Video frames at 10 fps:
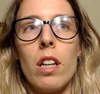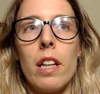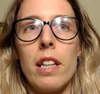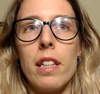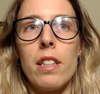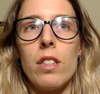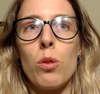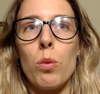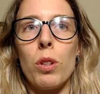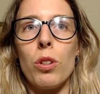is
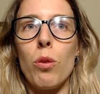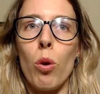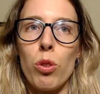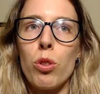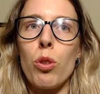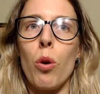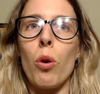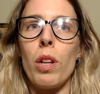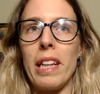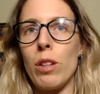where you also
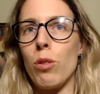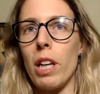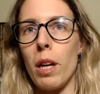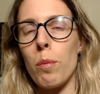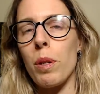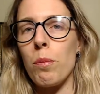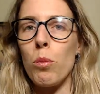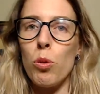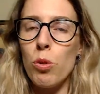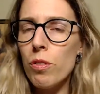like you get up and
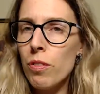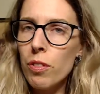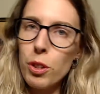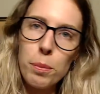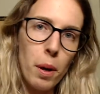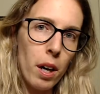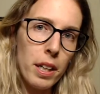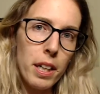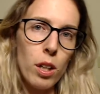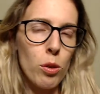move your
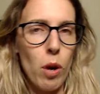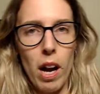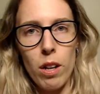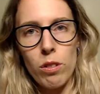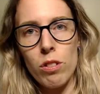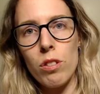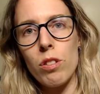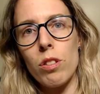body around,